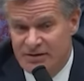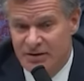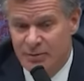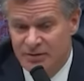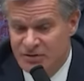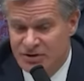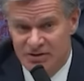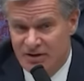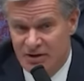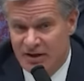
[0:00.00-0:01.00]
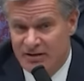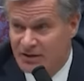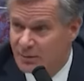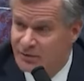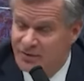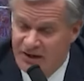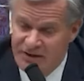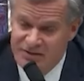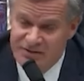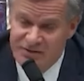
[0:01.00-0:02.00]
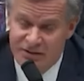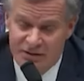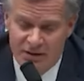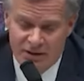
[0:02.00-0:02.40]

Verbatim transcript: is that we've just in the last couple days